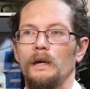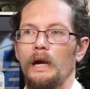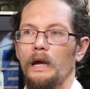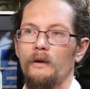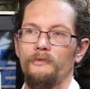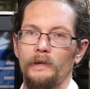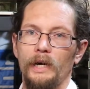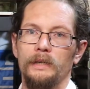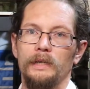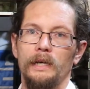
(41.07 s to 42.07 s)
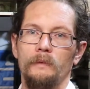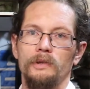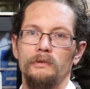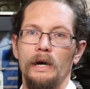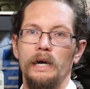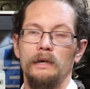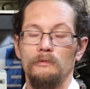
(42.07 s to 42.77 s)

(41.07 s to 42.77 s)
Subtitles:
and hopefully I can get up to a